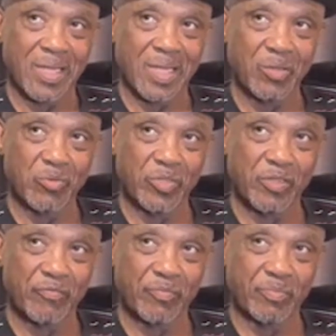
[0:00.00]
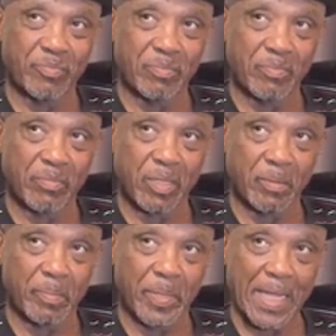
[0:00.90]
It was the
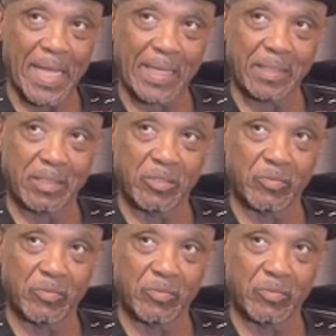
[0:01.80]
blacks.